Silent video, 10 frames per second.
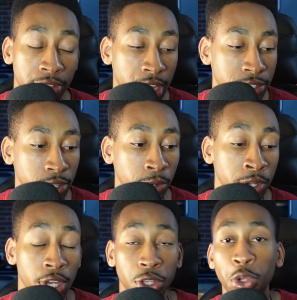And so
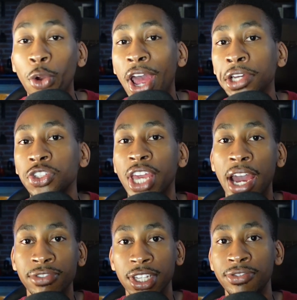you don't actually
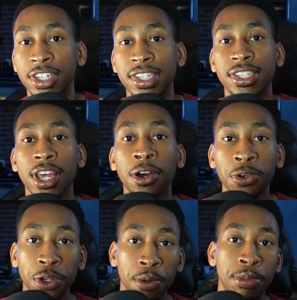have to even sell
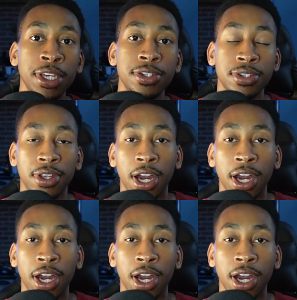your beats